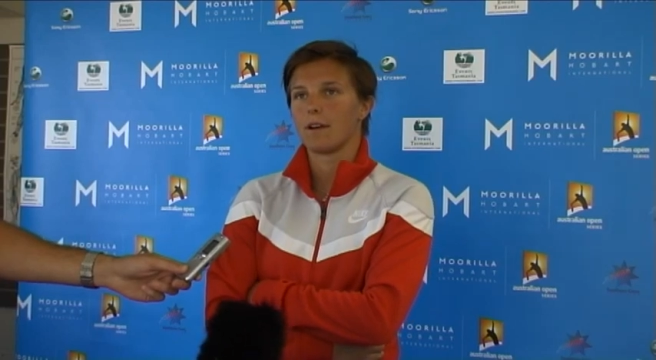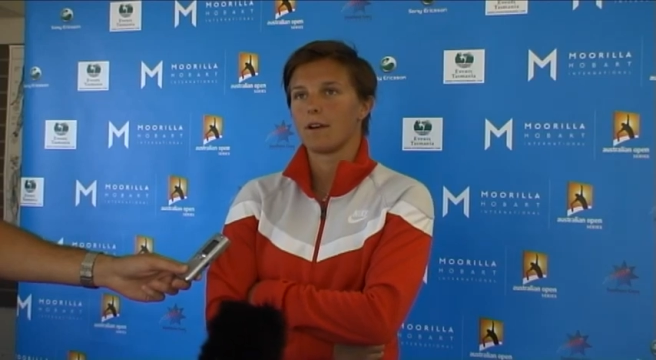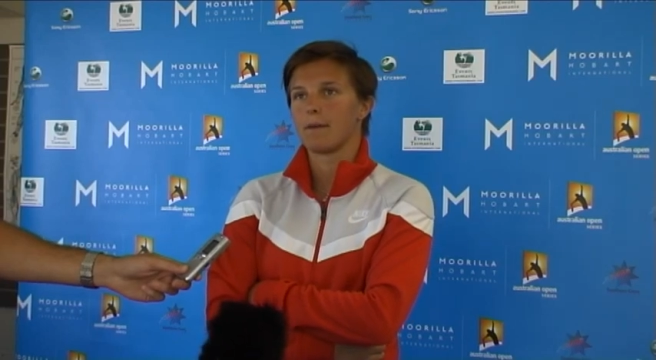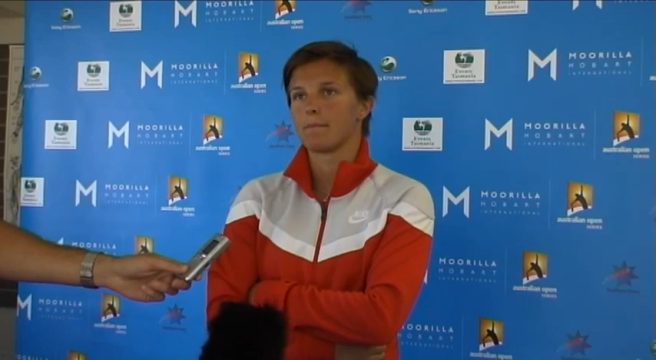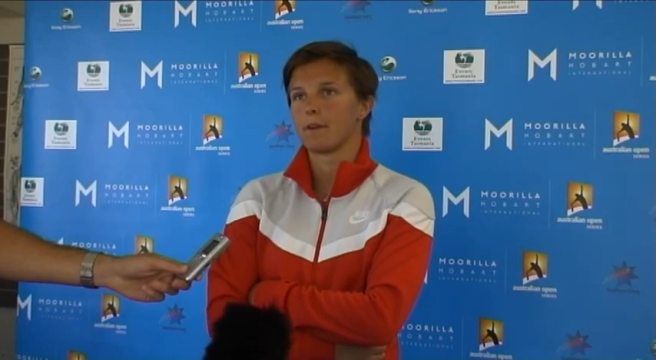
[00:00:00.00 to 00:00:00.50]
I,
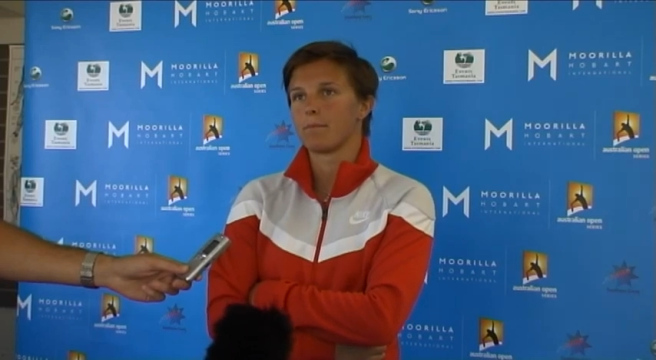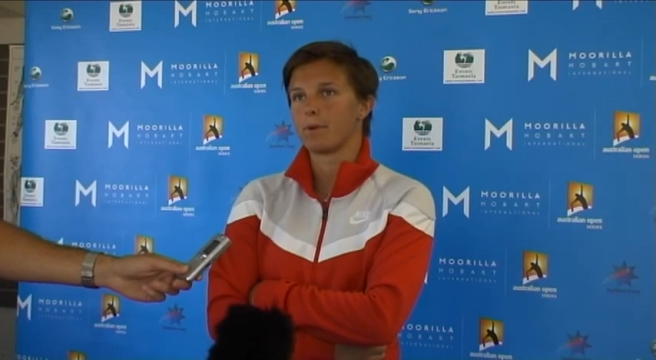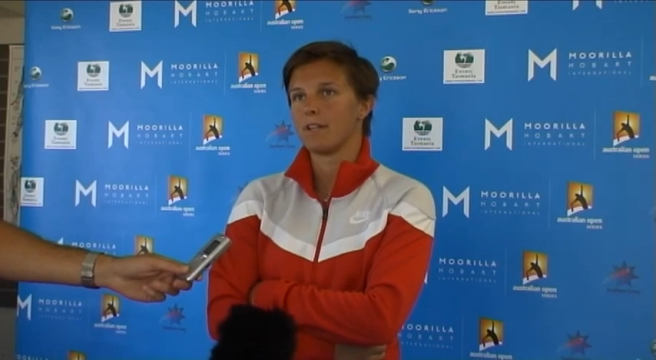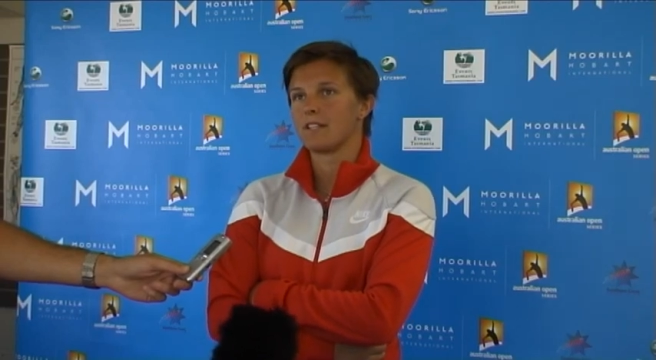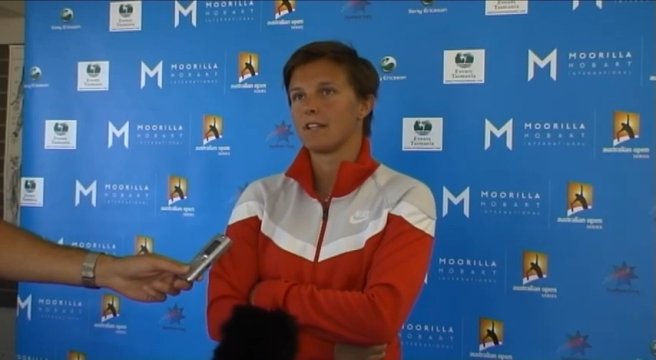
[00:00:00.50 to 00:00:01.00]
am I'm, I'm
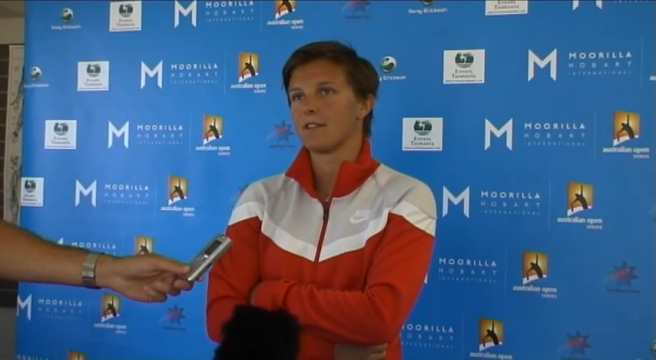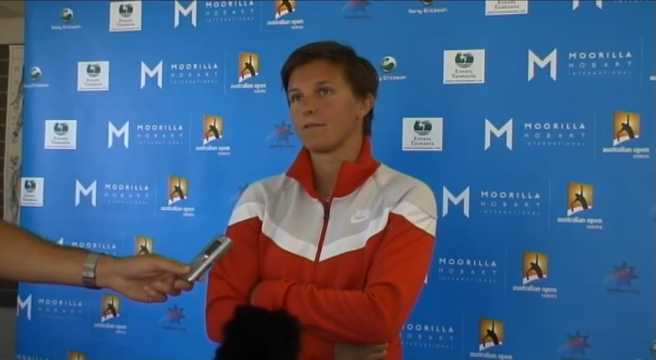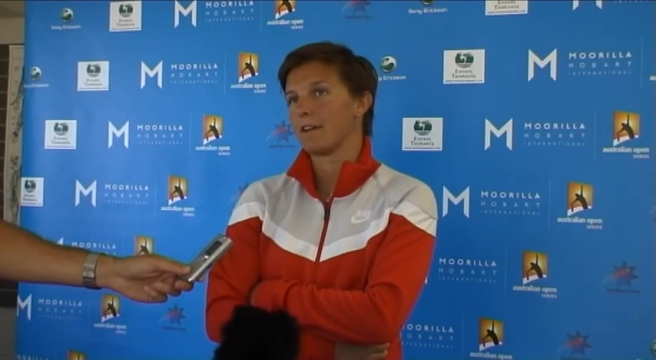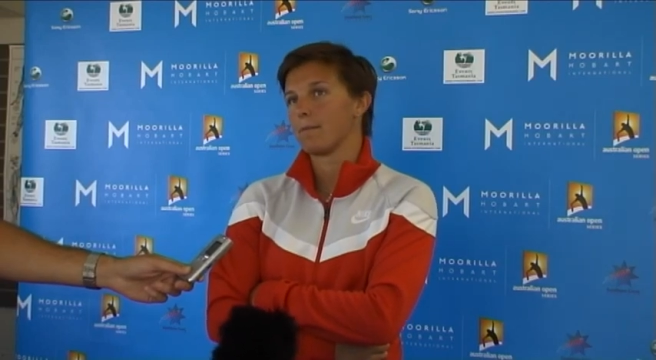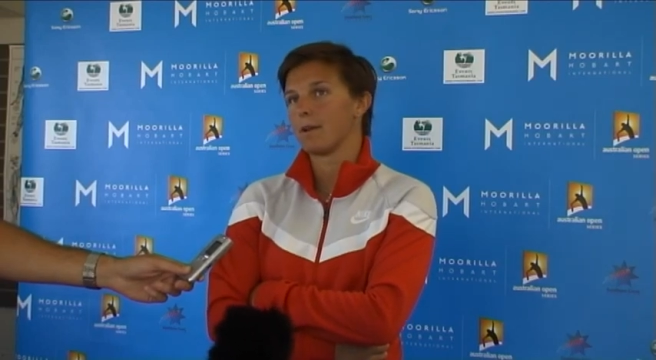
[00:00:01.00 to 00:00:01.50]
pretty
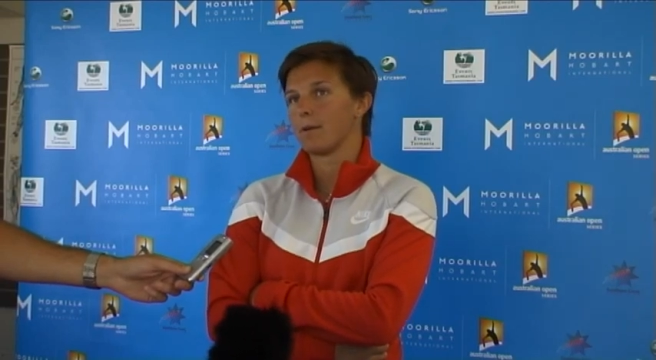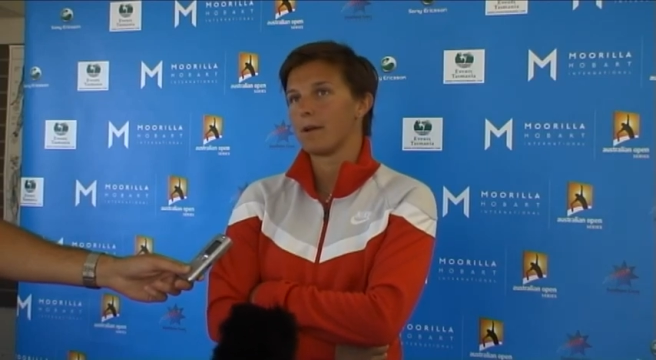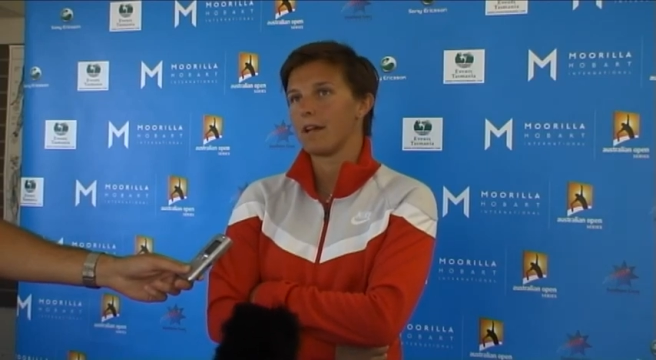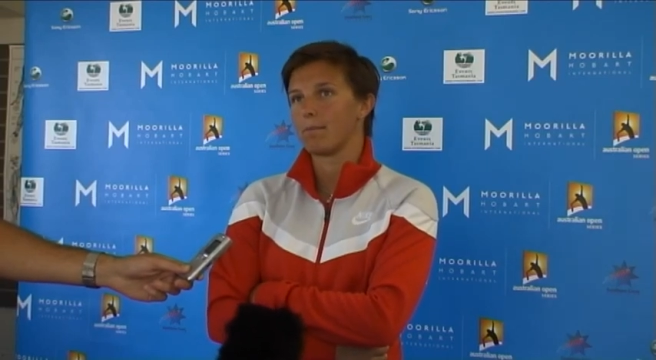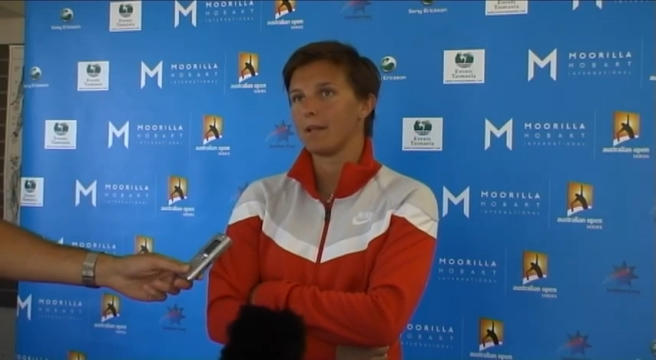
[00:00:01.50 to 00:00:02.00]
satisfied by the
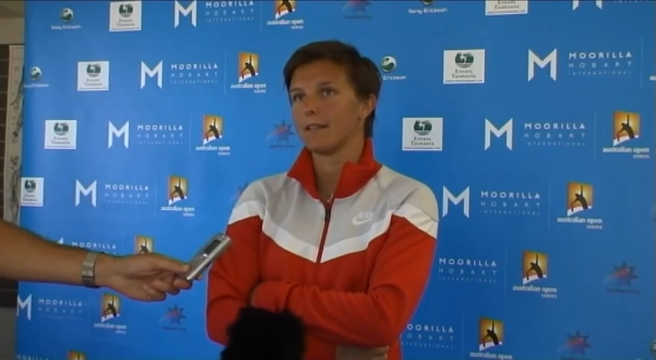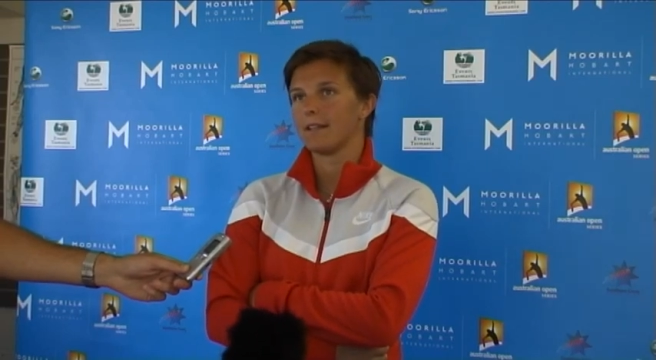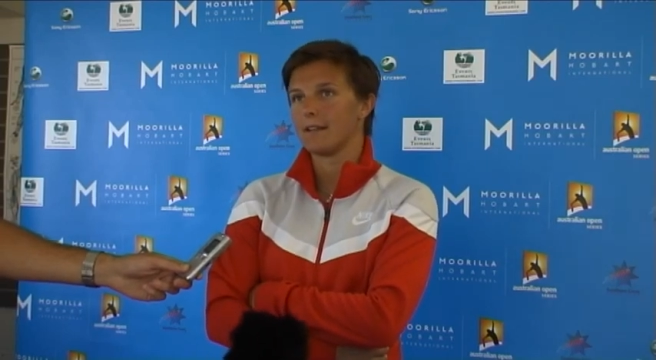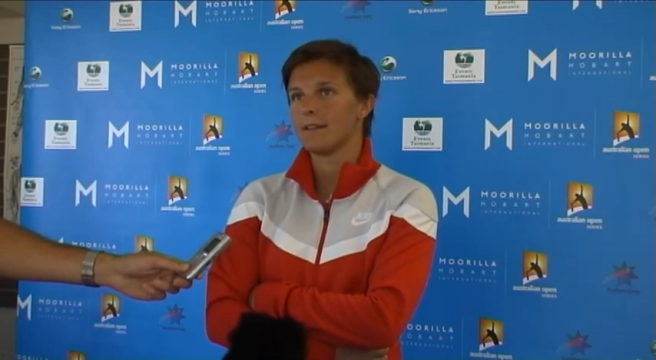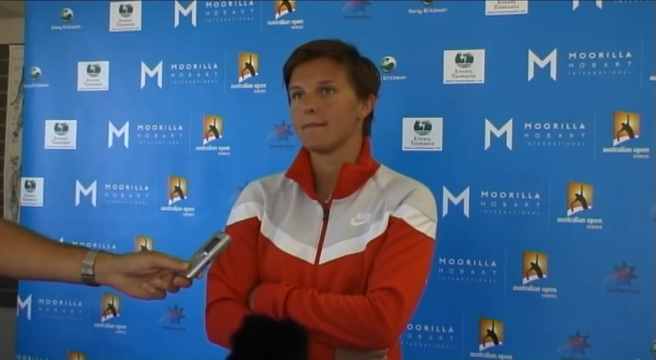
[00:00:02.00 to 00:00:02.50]
way I played
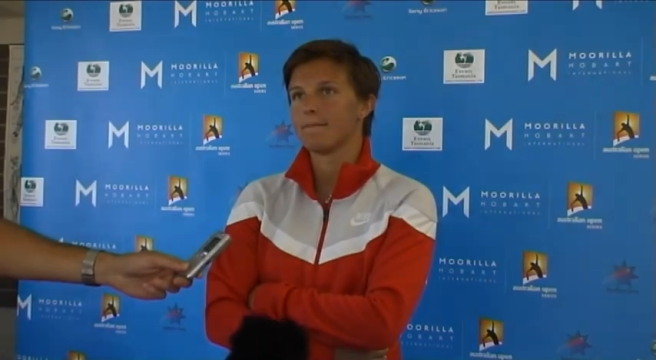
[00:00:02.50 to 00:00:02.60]
today.